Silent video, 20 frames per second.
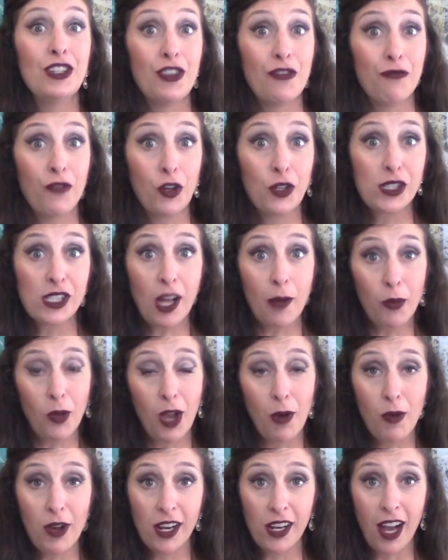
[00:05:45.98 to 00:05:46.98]
First couple
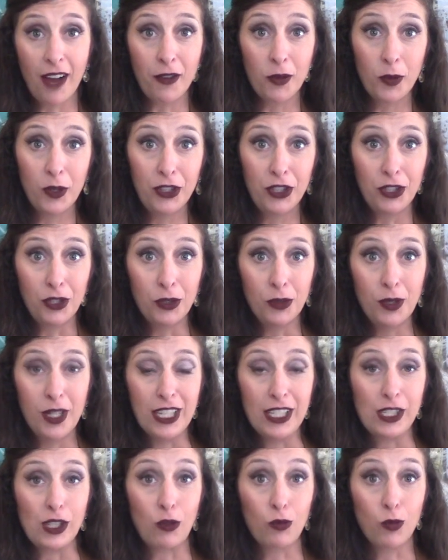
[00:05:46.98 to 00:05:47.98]
I want to cover with you
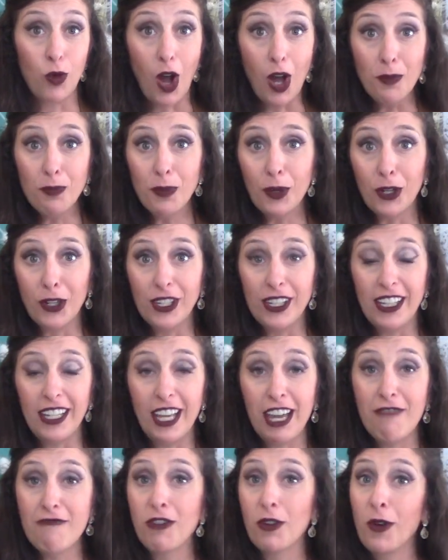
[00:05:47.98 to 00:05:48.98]
is Ron
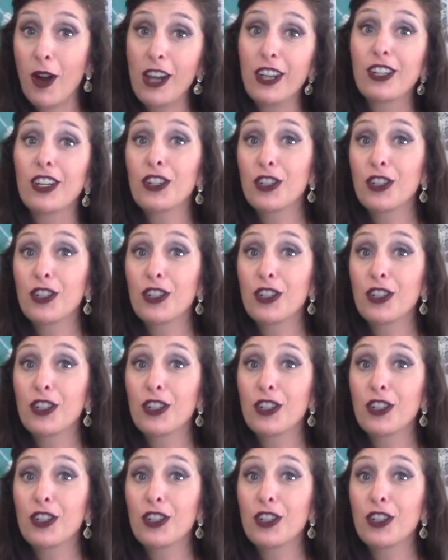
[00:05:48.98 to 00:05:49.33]
Burgundy and Veronica